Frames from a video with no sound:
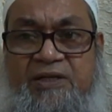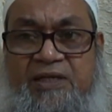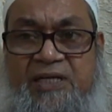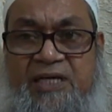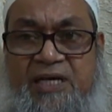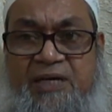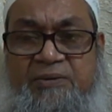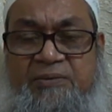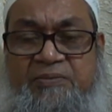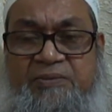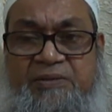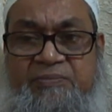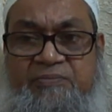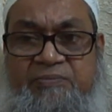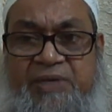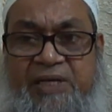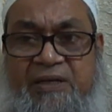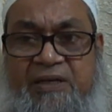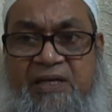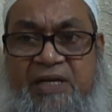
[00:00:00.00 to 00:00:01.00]

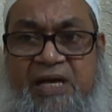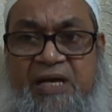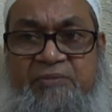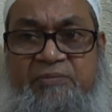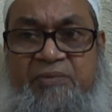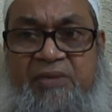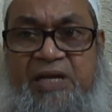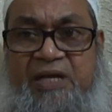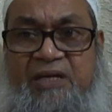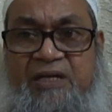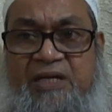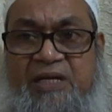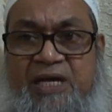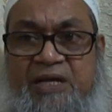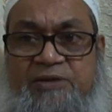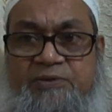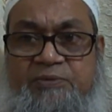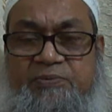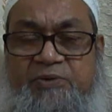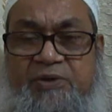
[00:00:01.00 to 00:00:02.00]

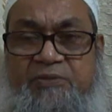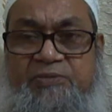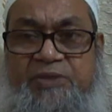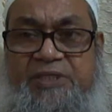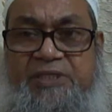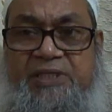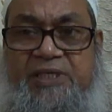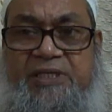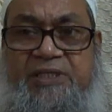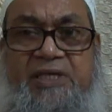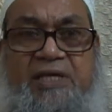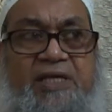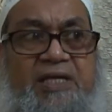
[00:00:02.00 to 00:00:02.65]
malcast formation